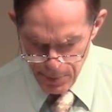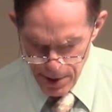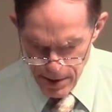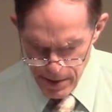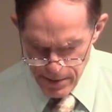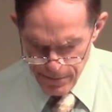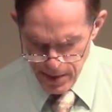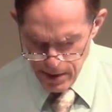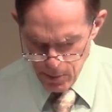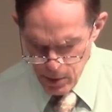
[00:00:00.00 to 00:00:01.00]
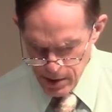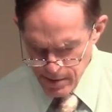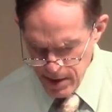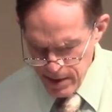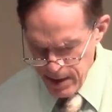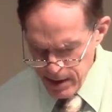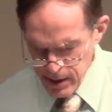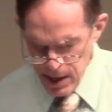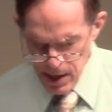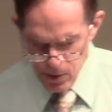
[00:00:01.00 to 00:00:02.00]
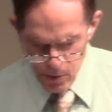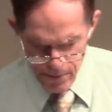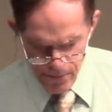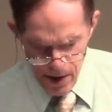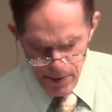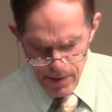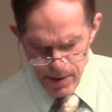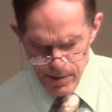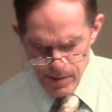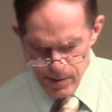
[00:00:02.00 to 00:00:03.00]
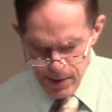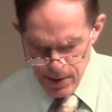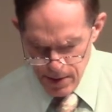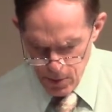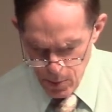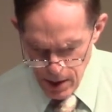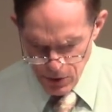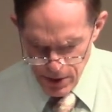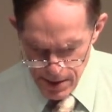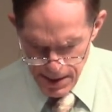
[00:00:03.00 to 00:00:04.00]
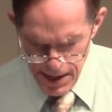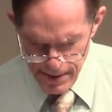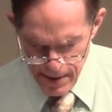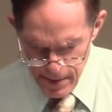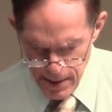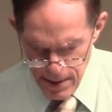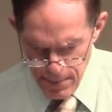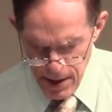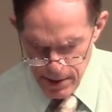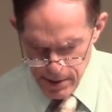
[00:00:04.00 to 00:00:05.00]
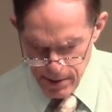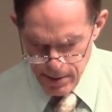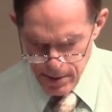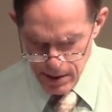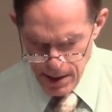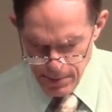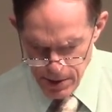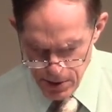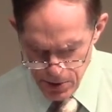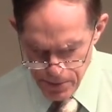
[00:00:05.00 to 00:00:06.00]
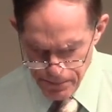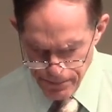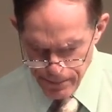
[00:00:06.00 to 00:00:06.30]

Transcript: pray that if anyone is in that category, Father, that is watching today, that they might come to you